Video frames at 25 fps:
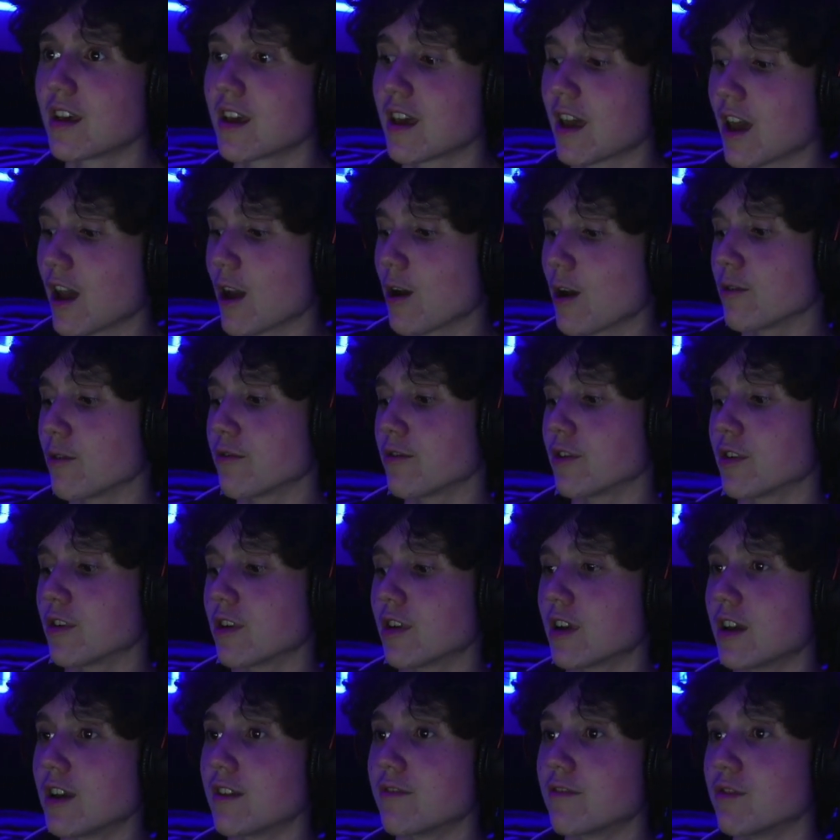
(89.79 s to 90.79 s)
However,
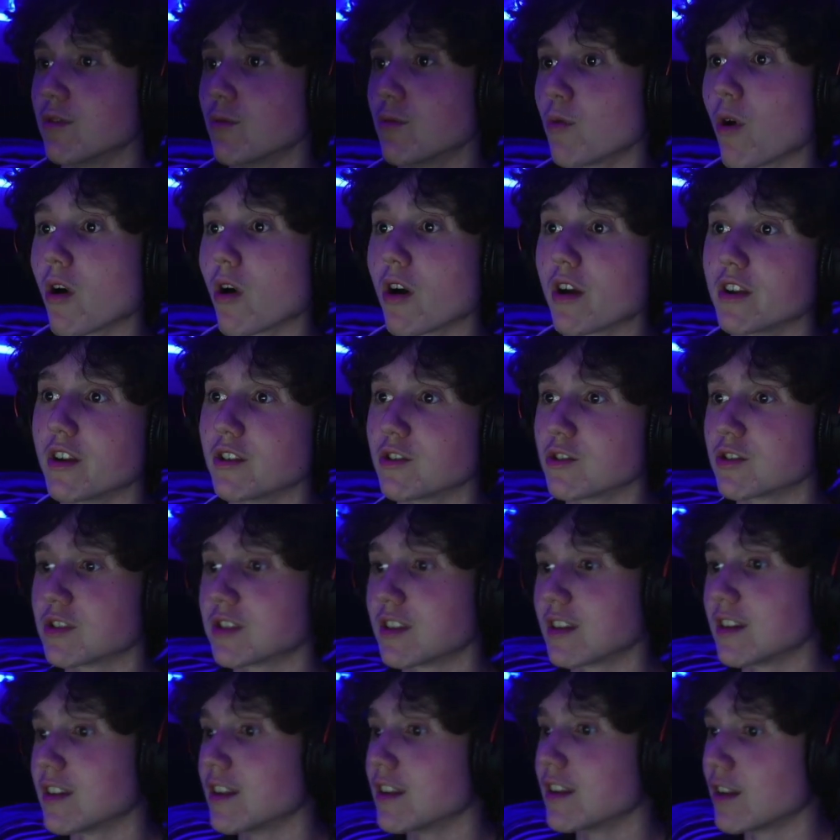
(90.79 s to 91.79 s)
if you are
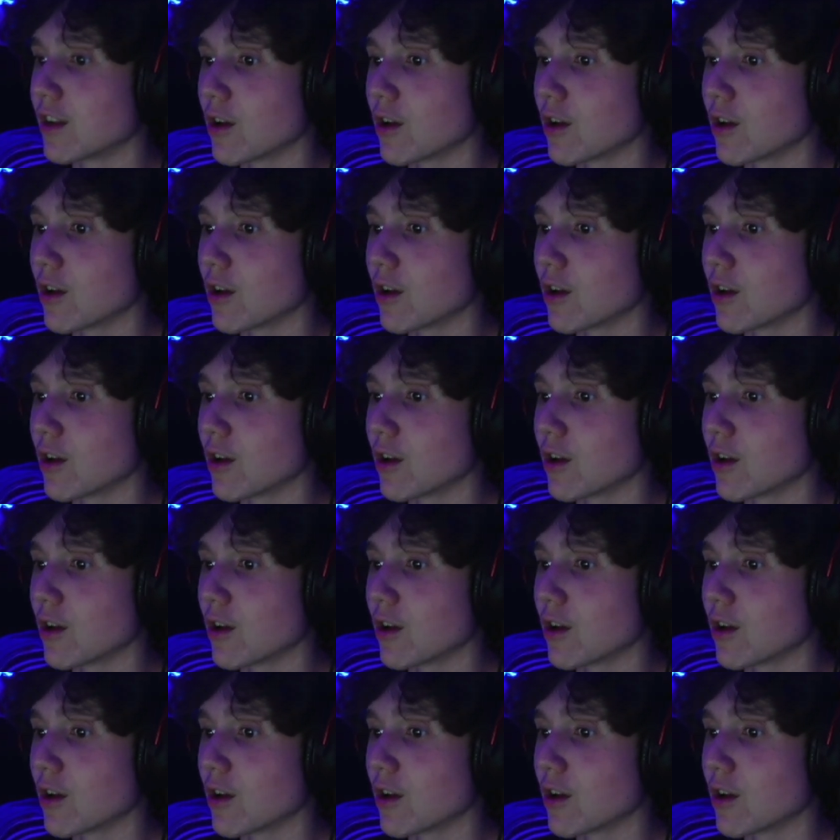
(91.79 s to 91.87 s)
interested in